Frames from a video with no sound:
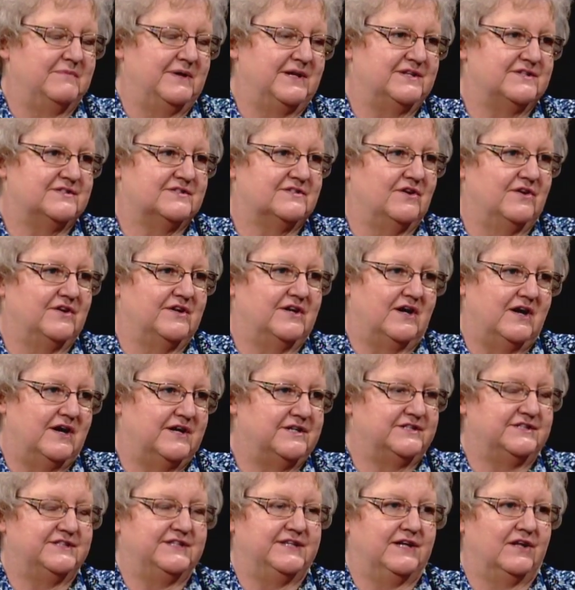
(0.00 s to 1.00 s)
Minnesota,
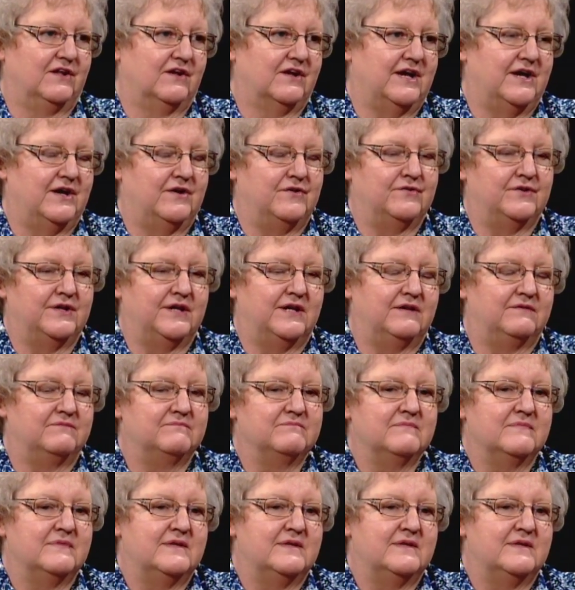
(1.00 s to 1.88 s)
Ottertail County,